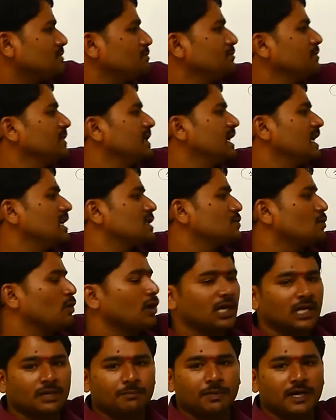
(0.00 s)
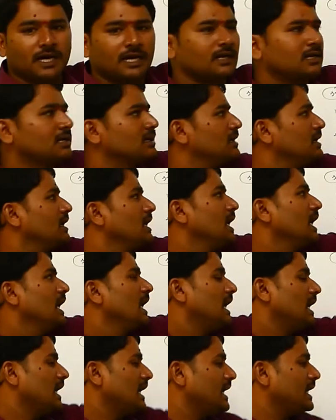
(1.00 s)
middle swollen part
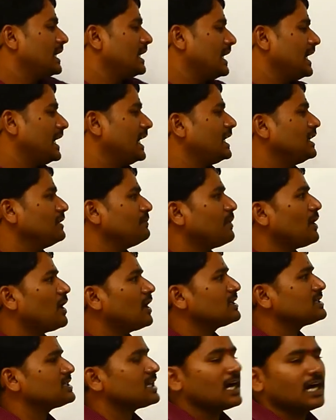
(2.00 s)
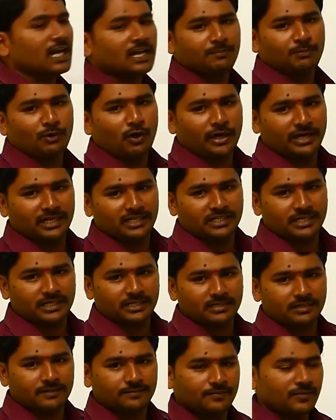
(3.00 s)
and end parts are
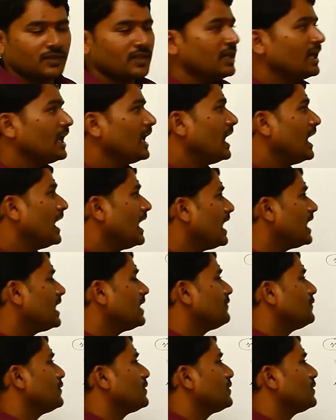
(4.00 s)
pointed. And if